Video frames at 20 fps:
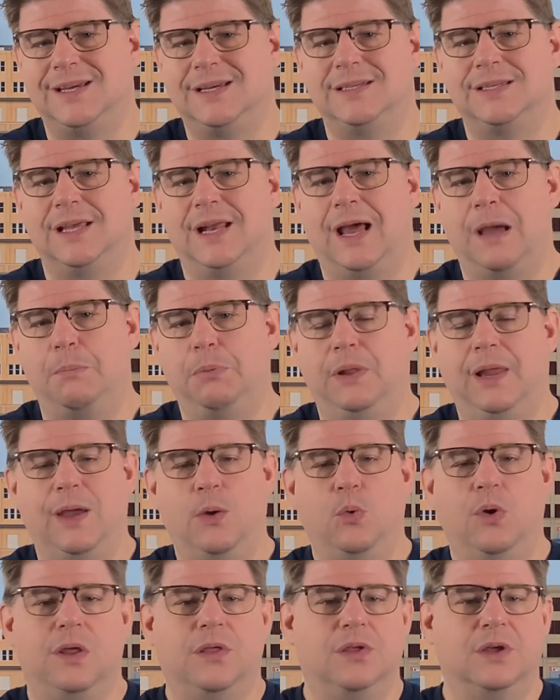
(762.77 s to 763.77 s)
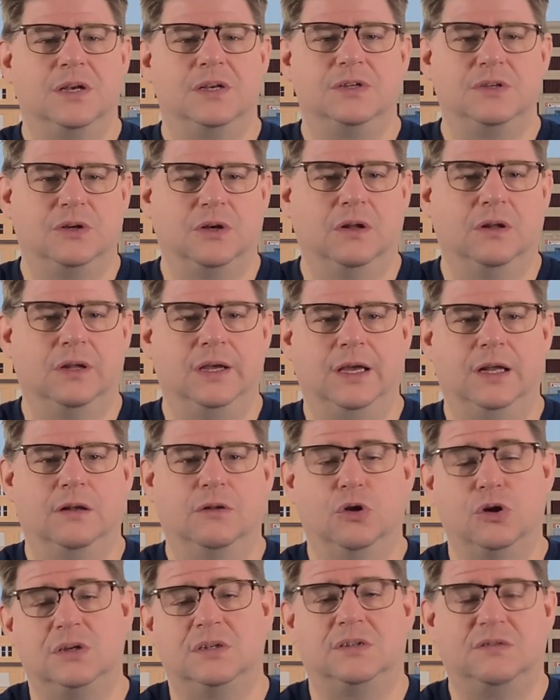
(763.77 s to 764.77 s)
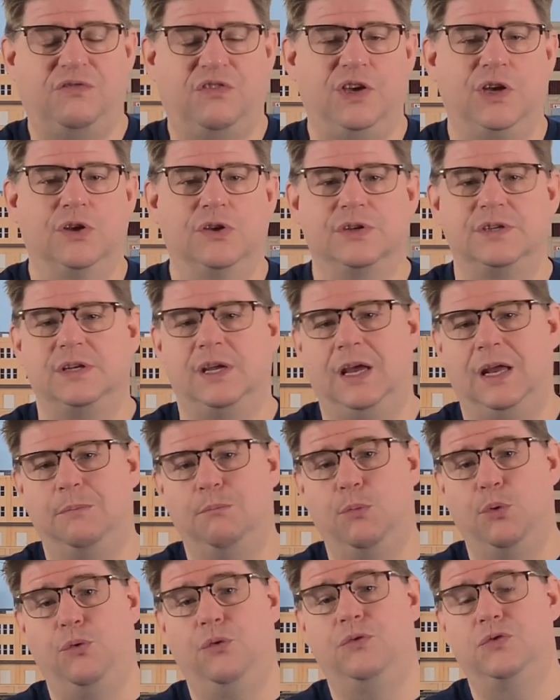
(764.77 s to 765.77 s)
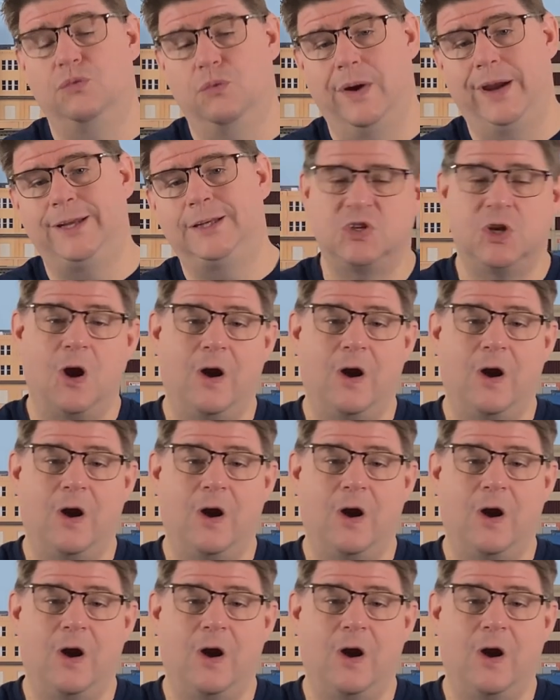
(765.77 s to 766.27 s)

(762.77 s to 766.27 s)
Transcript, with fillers: things that I play with until it looks, feels, and moves right.